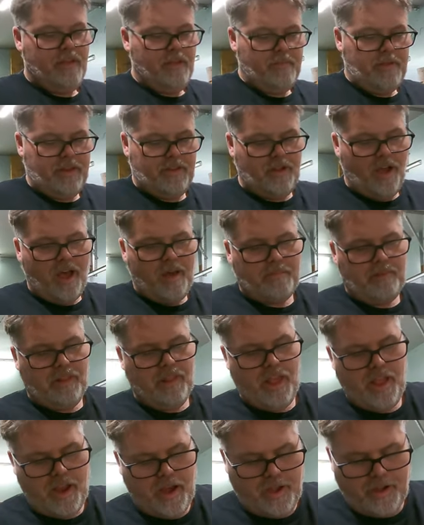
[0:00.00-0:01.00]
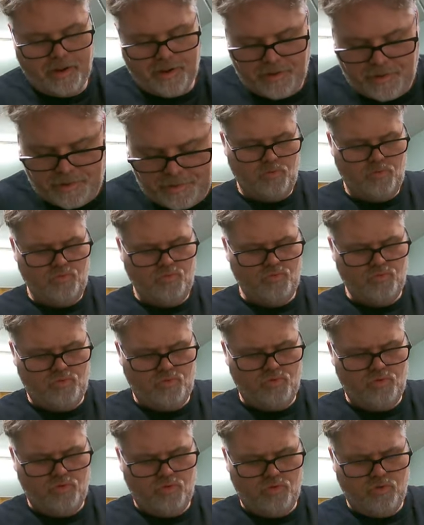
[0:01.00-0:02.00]
Give me top line.
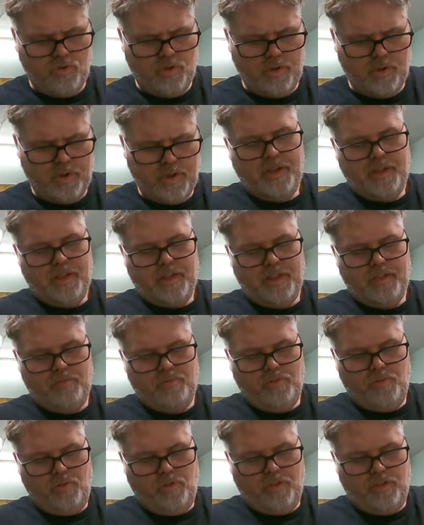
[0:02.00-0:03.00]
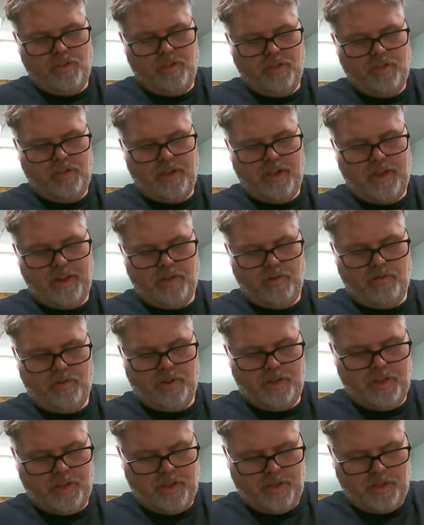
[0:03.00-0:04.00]
Ooh. Let's roll this inside out
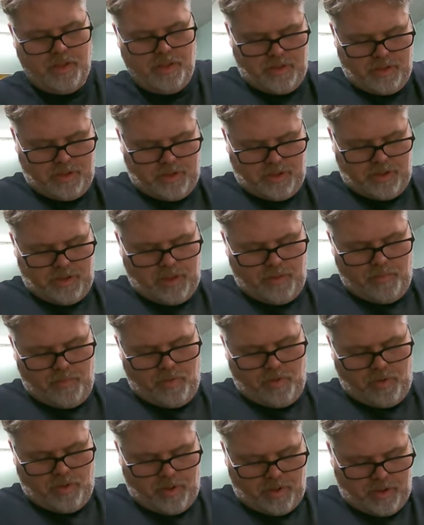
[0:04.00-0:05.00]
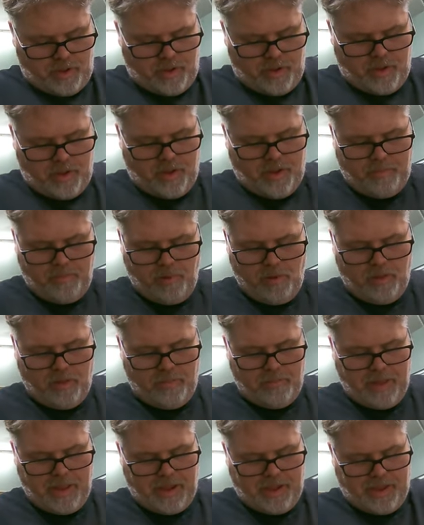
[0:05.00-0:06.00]
and then we'll pull it
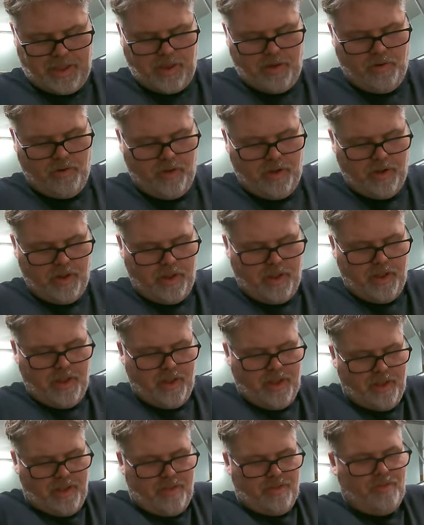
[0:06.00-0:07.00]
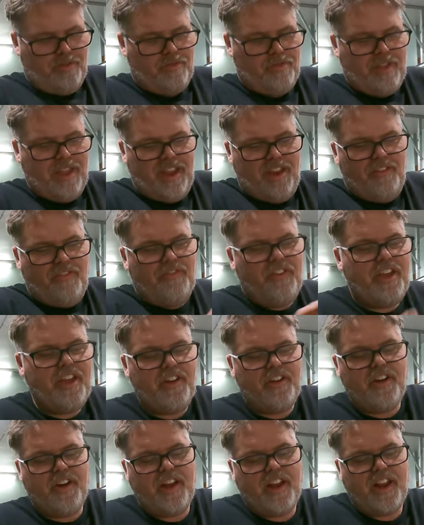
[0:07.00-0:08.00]
back out. So stick your
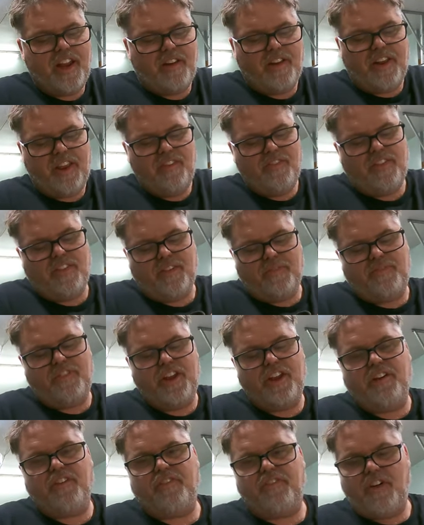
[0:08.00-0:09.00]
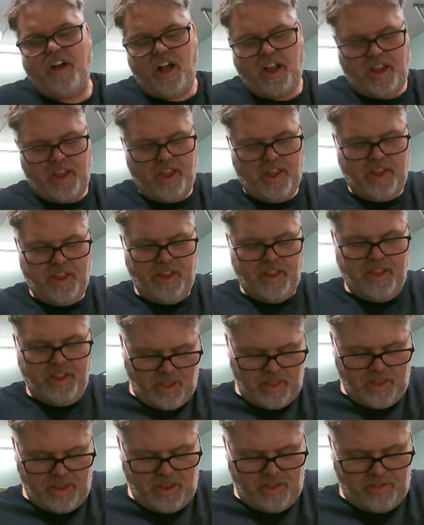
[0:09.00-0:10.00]
finger in it and give it the finger fuck.
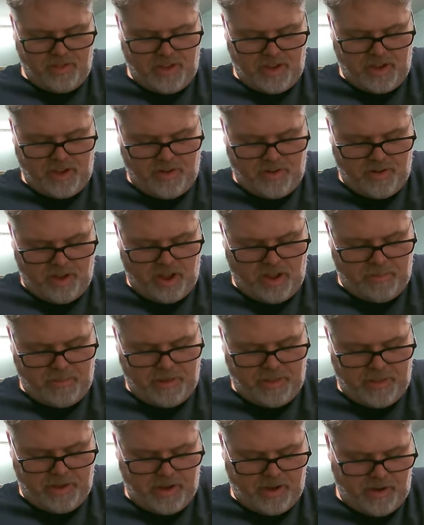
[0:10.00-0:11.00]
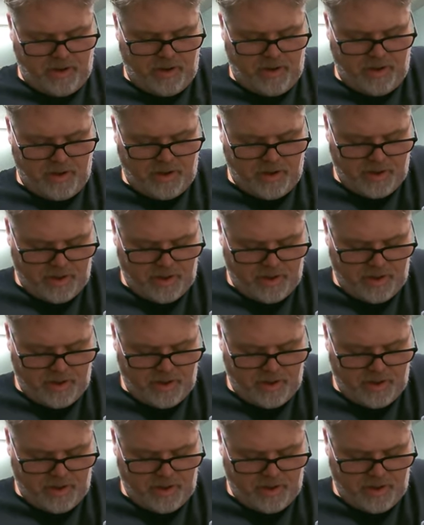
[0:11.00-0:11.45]
And then you stick your knob in there